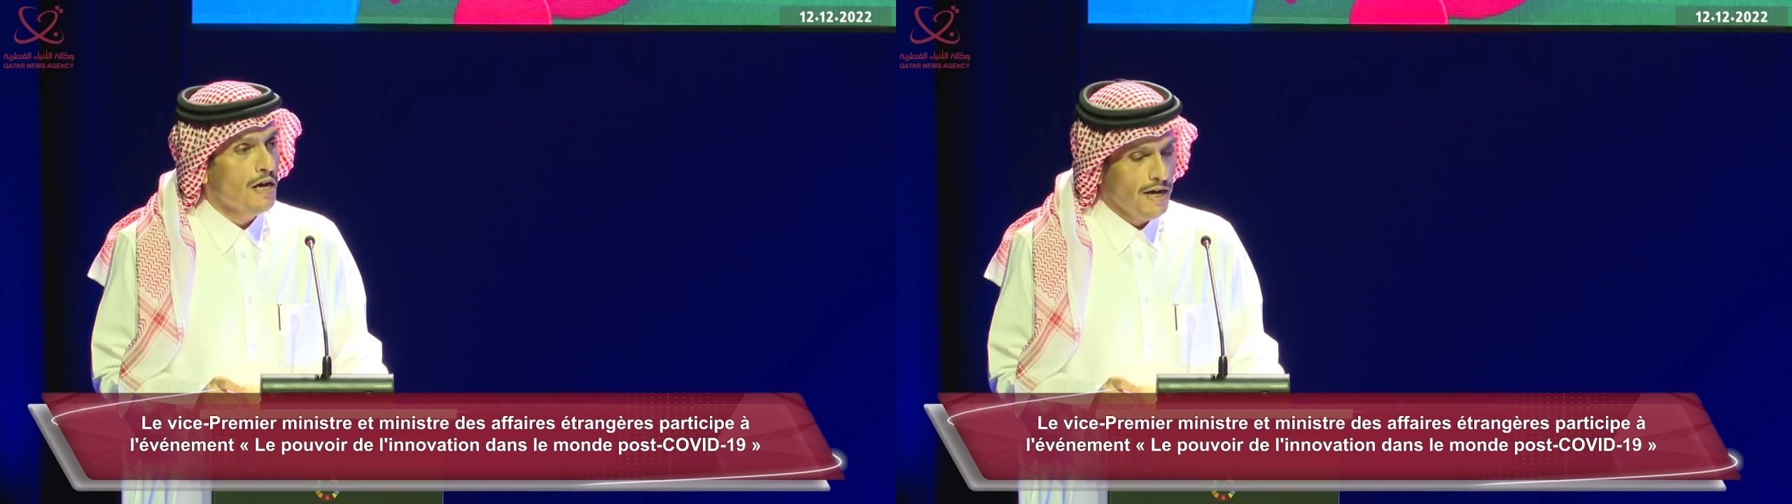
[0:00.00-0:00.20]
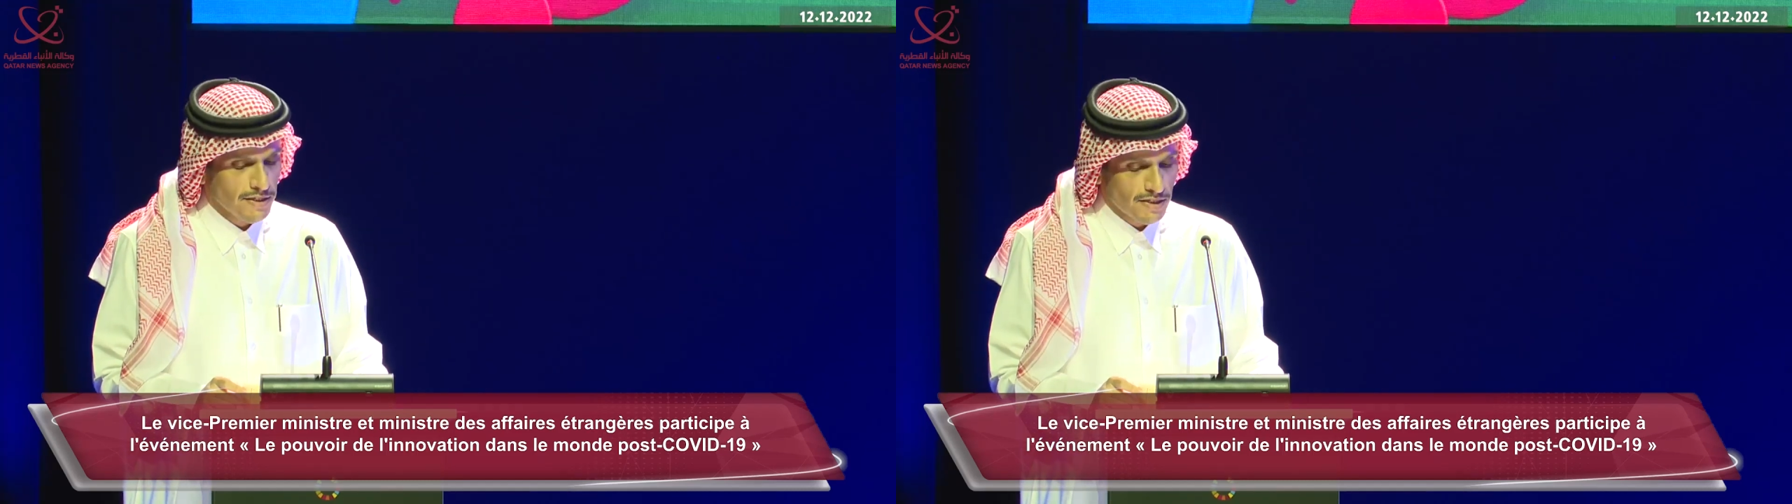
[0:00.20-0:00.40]

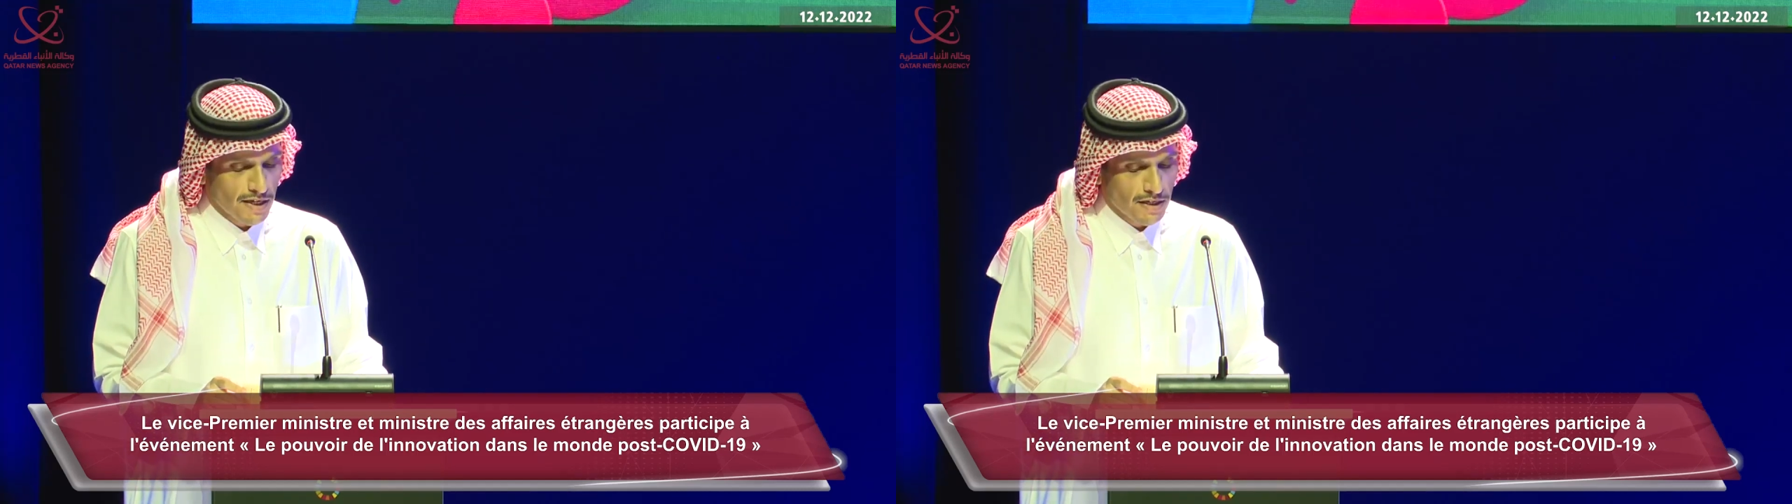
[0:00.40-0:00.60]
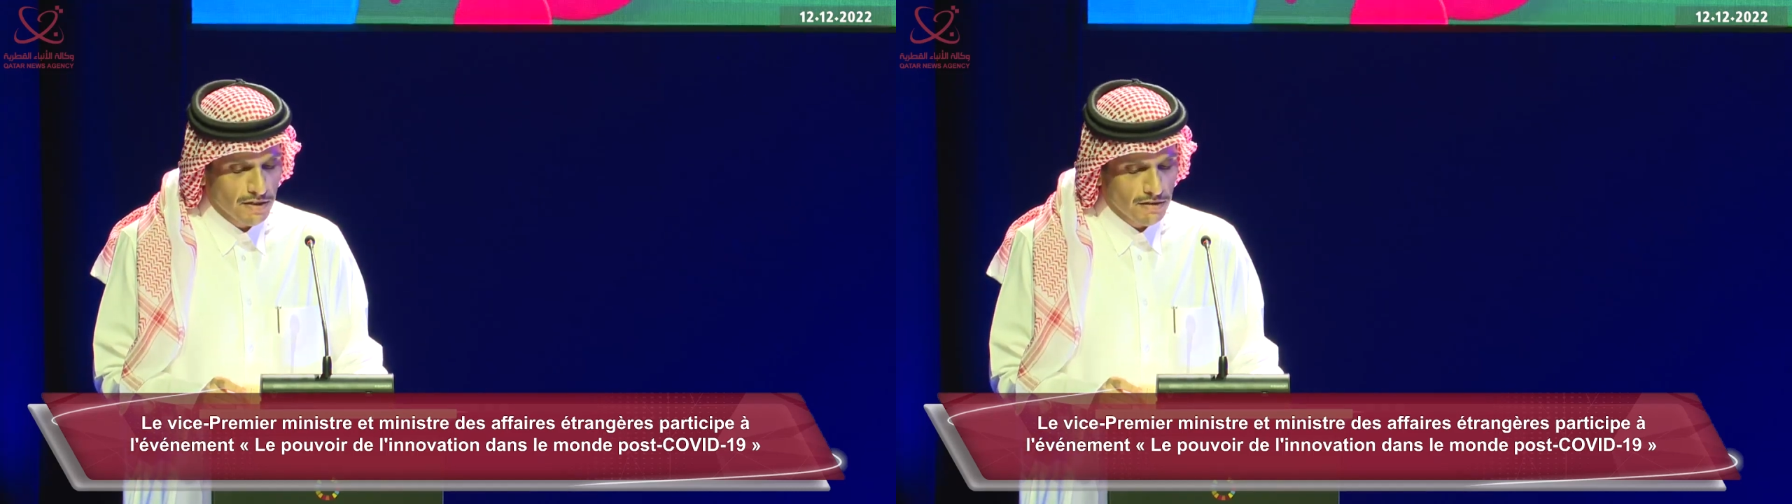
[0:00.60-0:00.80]
has
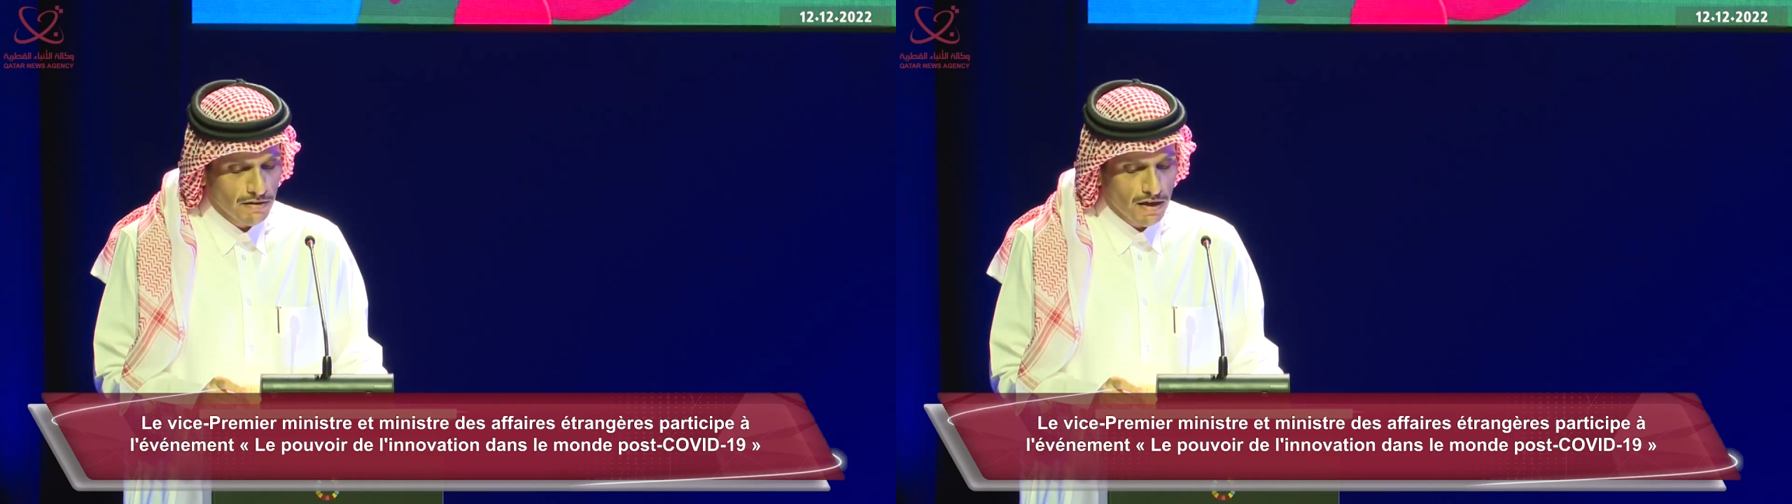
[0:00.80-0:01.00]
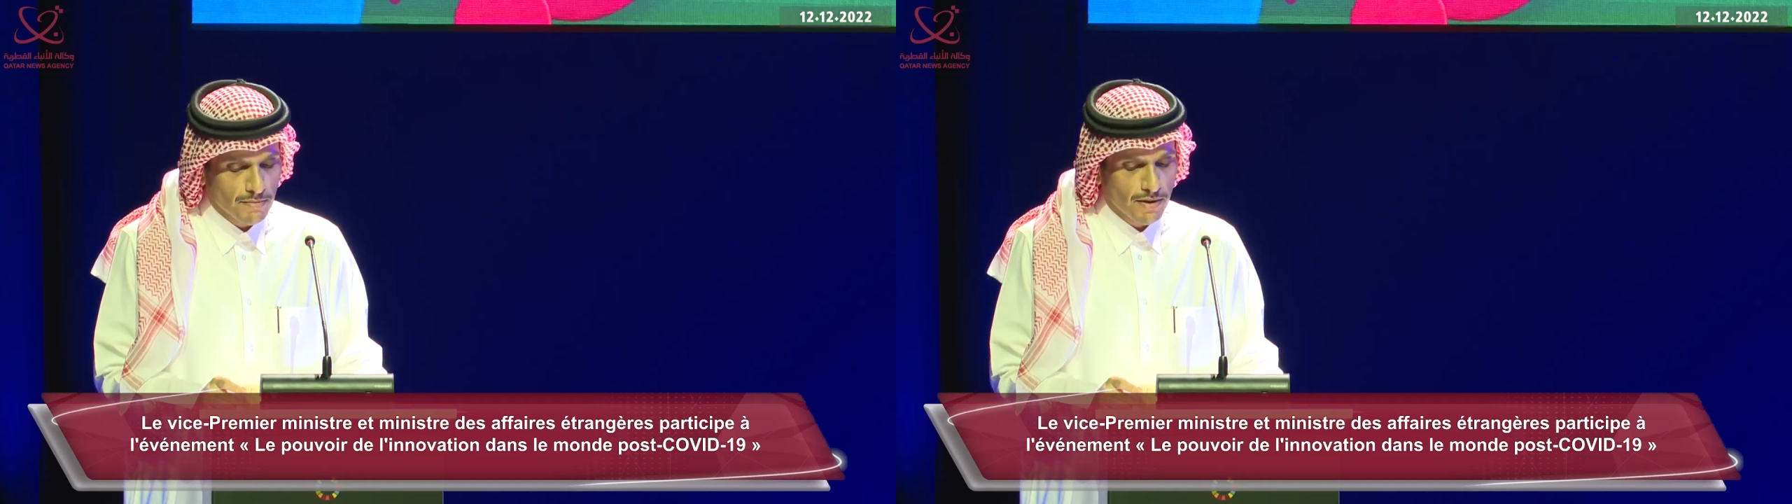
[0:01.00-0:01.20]

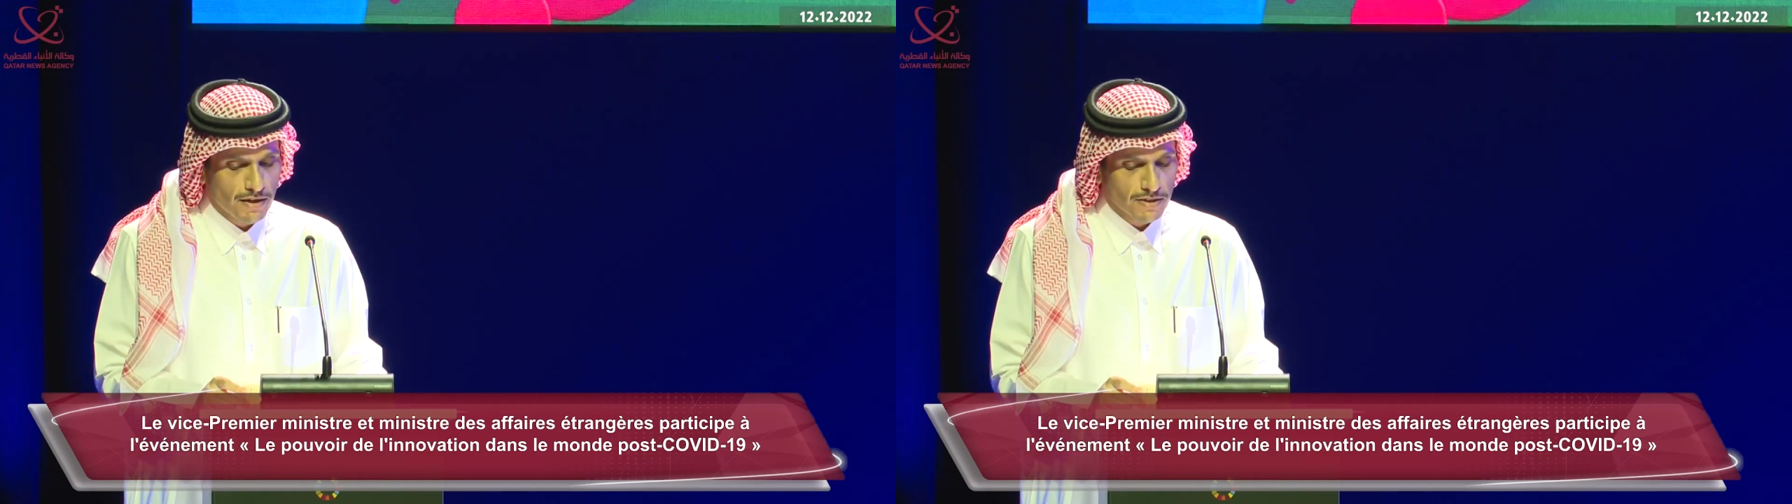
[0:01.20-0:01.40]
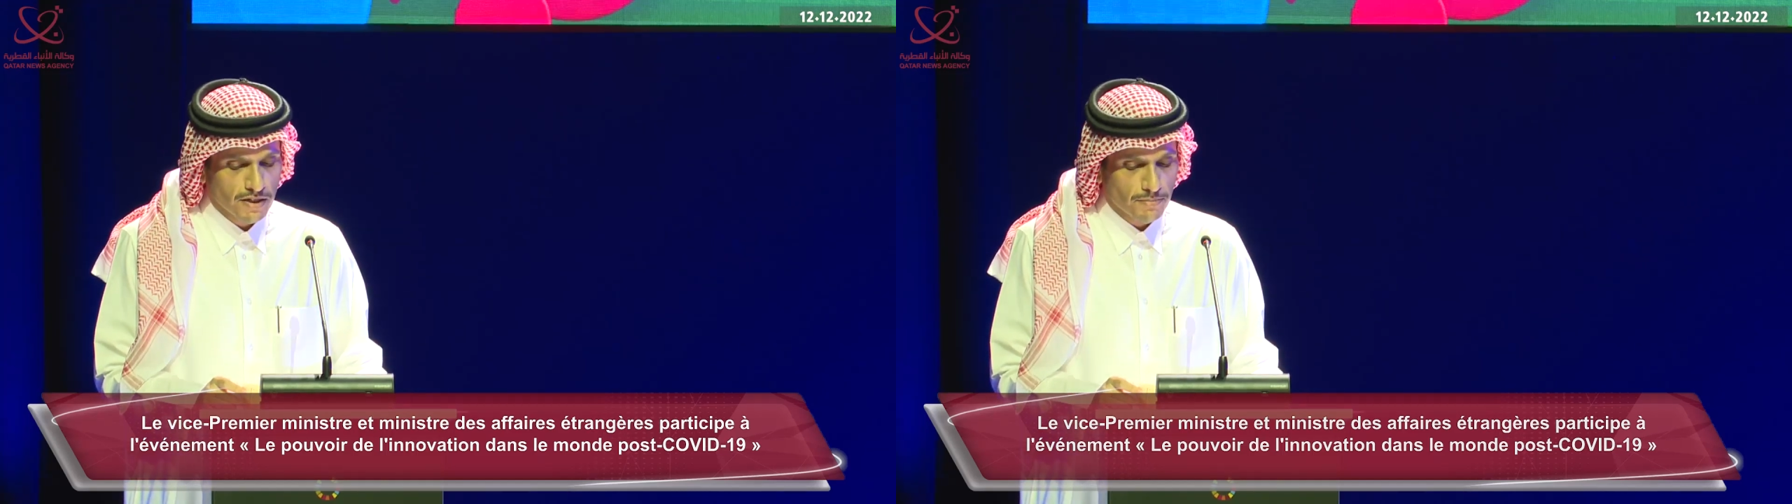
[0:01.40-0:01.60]
taken a balanced